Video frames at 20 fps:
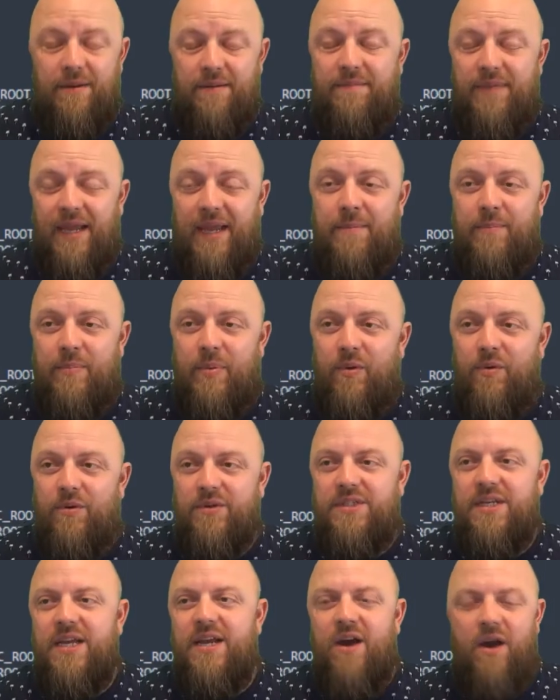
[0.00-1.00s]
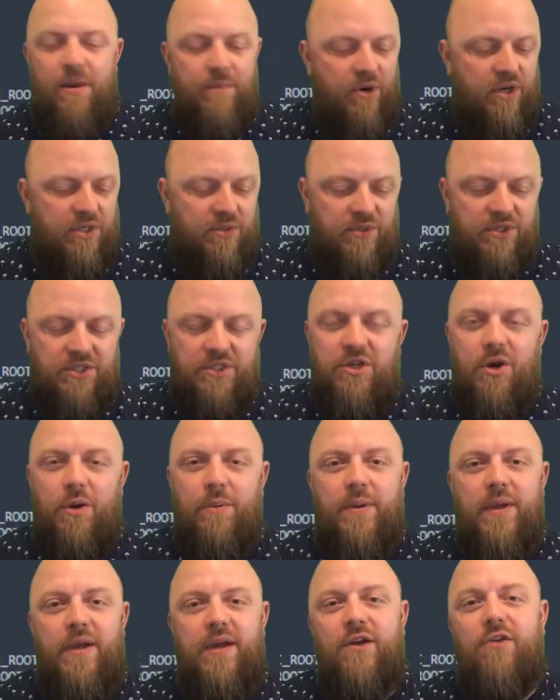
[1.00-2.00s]
imports, I might as well just
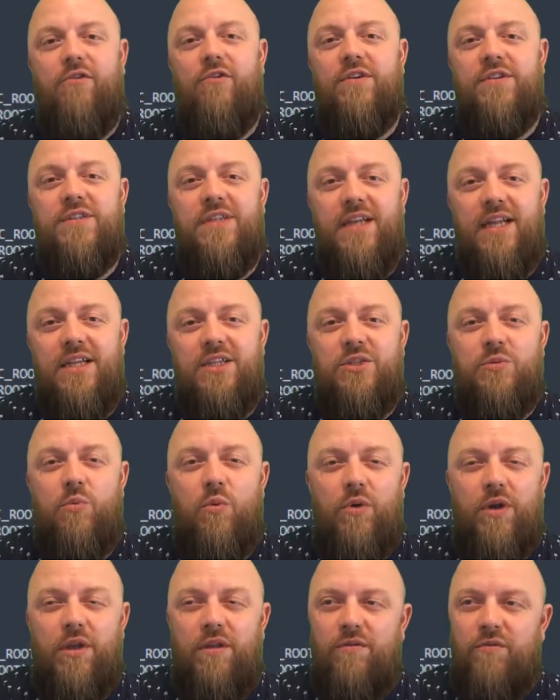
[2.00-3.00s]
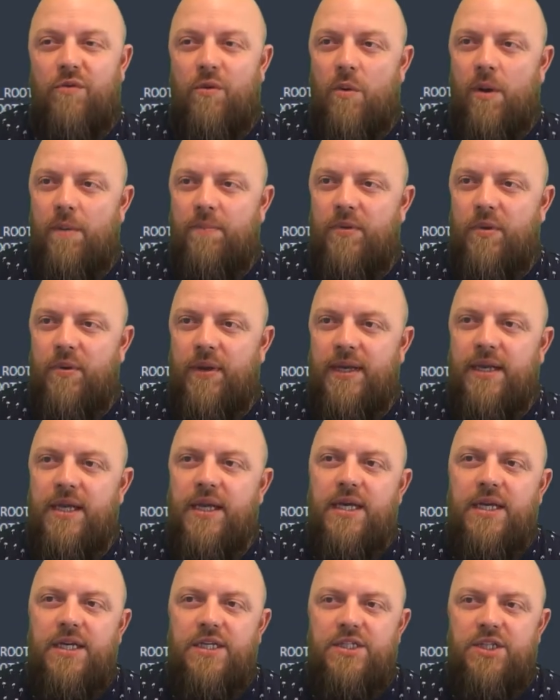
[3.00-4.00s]
copy it across and then just walk you through what I'm doing.
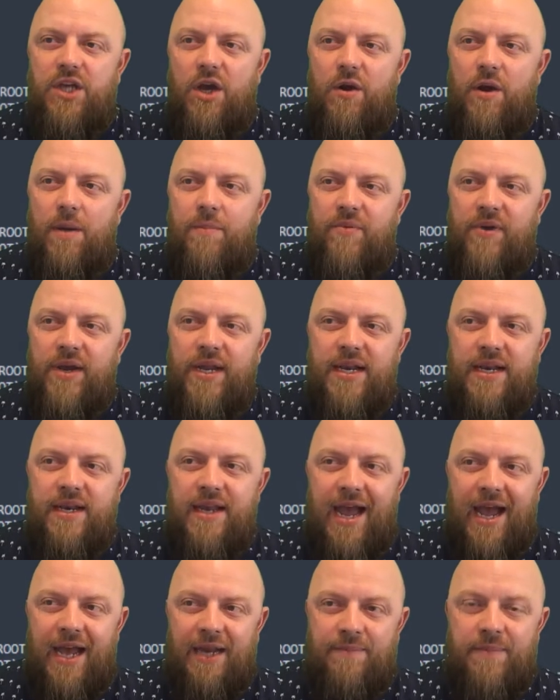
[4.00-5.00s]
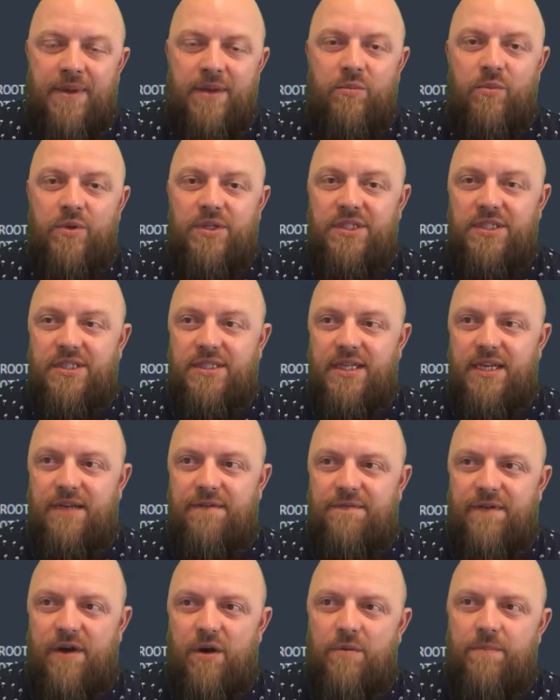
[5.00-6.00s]
So I'm bringing in admin, which is
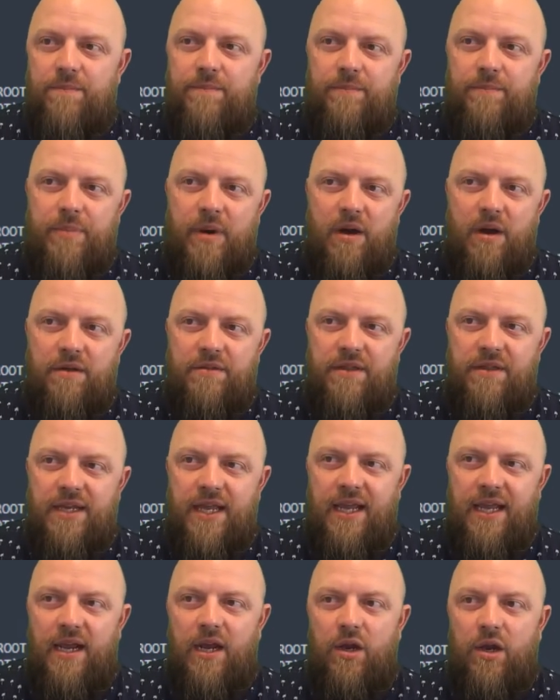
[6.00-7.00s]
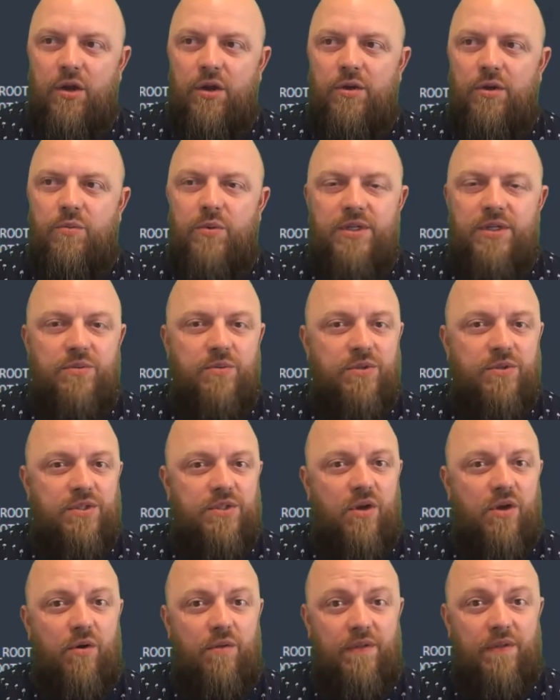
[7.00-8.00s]
default, path and include, which
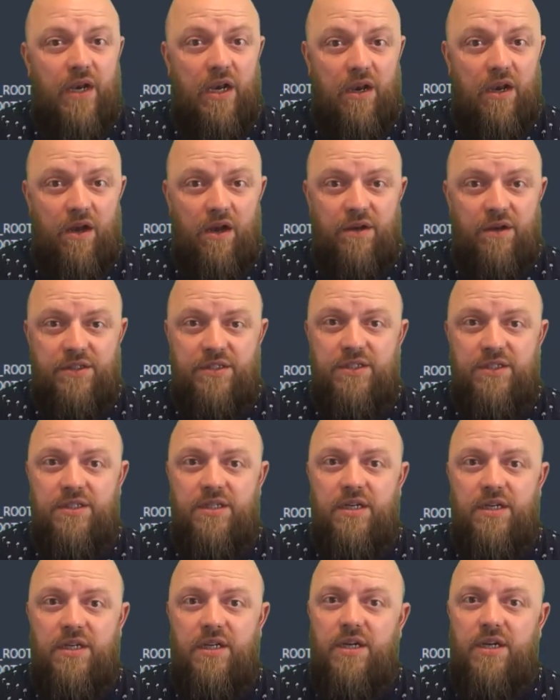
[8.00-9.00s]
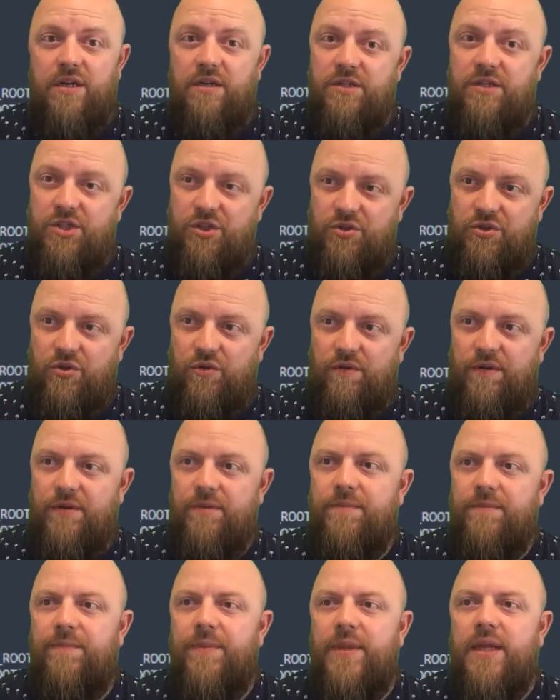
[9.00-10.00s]
was on the last
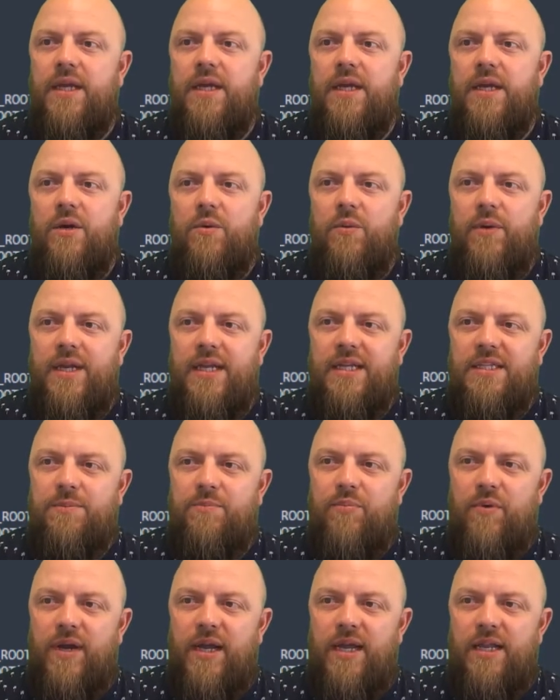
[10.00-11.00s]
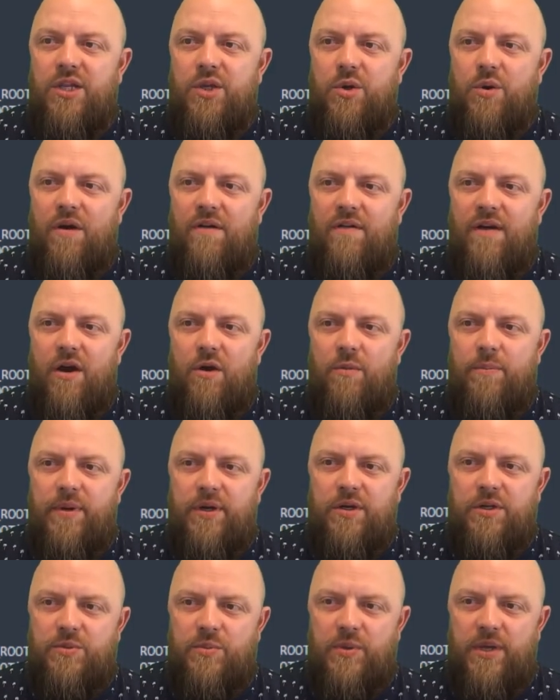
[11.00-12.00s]
tutorial. We need to bring in URL
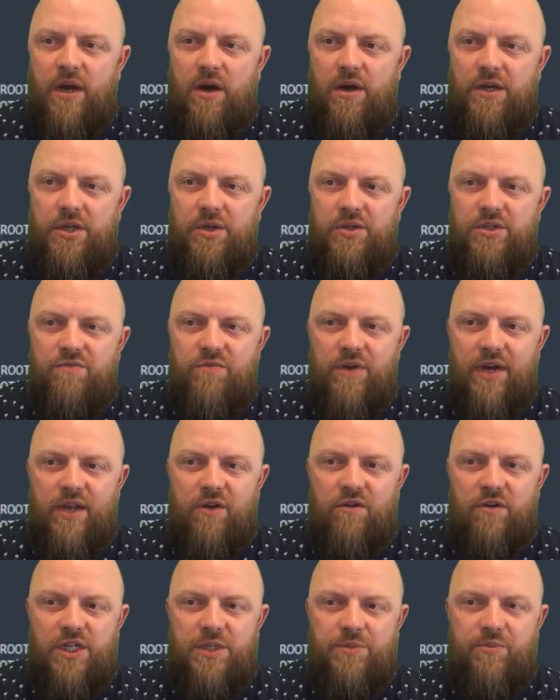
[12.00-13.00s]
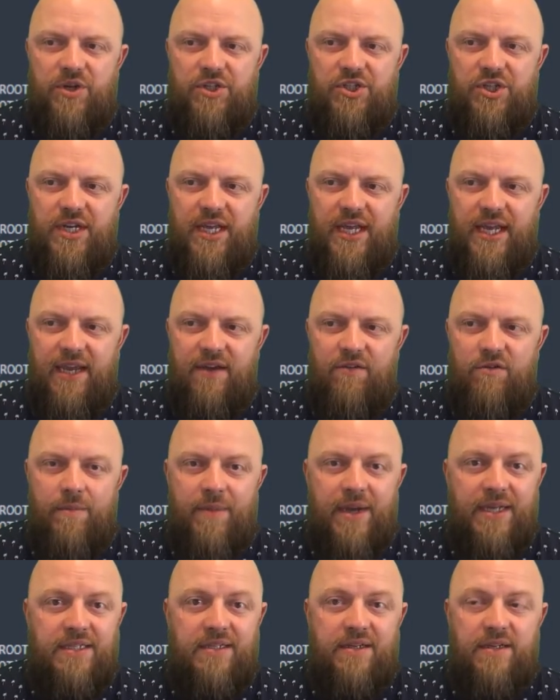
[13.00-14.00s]
because we are using regular expression here on
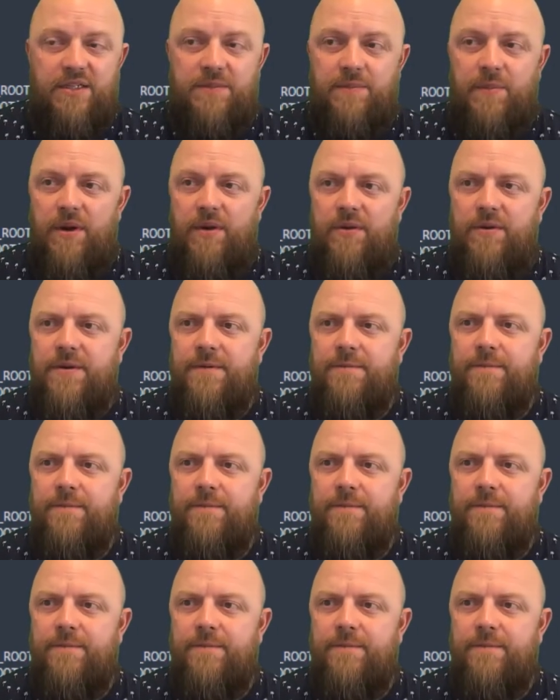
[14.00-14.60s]
maintenance mode.